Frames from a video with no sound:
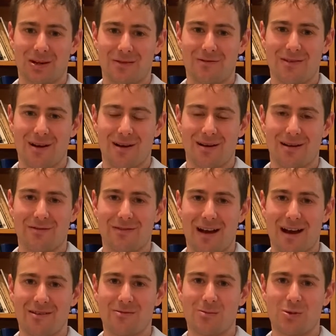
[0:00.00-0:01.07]
very
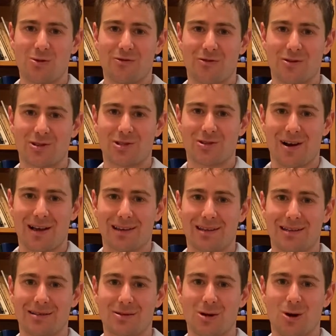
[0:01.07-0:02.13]
favourable for
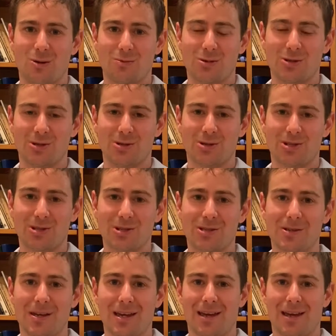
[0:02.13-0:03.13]
Australian gold producers.